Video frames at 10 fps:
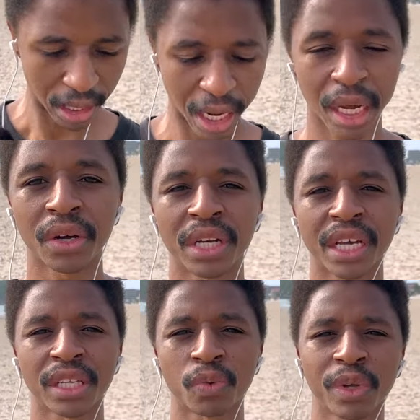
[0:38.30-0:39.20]
I
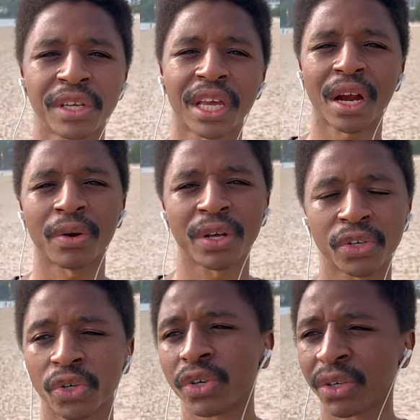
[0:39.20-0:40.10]
connected with the
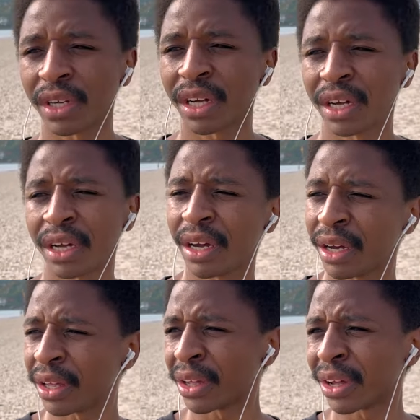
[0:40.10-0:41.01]
character.
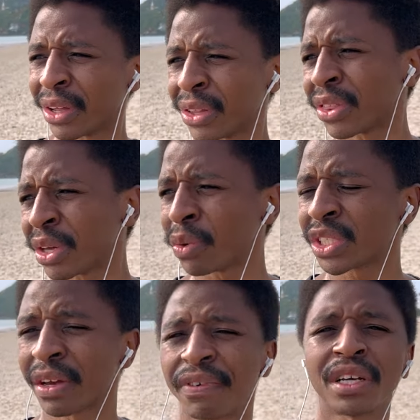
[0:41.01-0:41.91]
The thing which
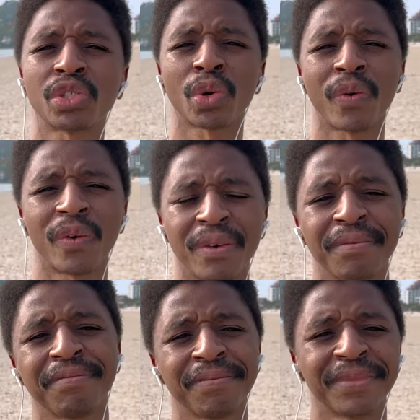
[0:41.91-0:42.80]
I find so
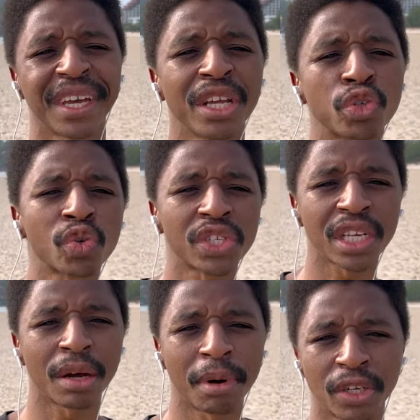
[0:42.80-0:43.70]
interesting
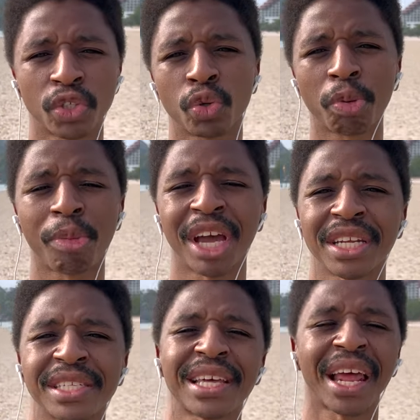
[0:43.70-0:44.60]
about Superman
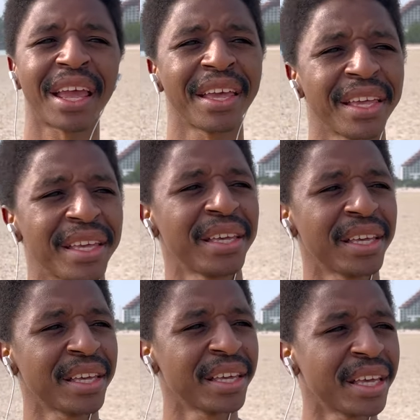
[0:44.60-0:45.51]
is that
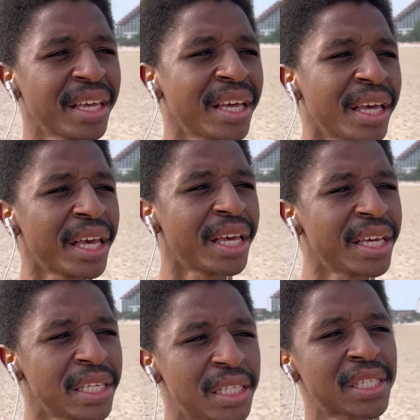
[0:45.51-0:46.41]
he
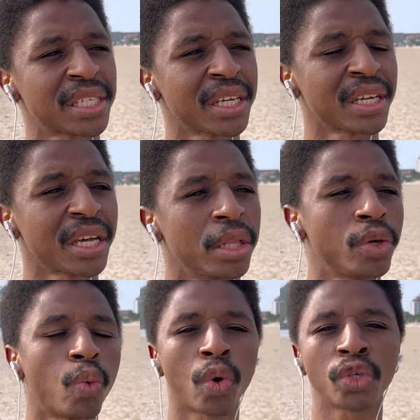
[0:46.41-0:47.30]
is the
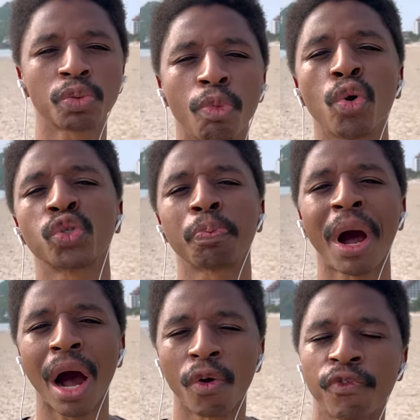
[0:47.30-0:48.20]
world's most
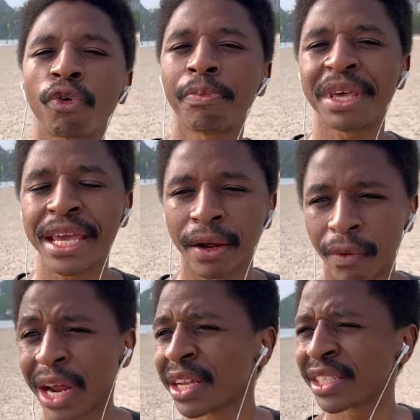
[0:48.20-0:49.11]
powerful being,
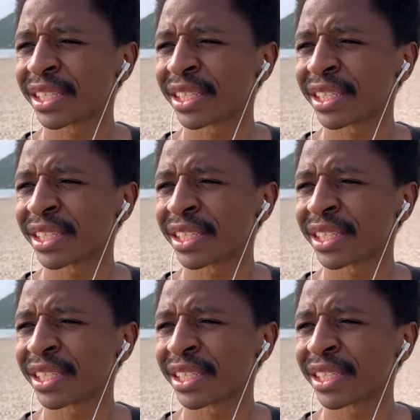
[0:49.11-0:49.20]
right?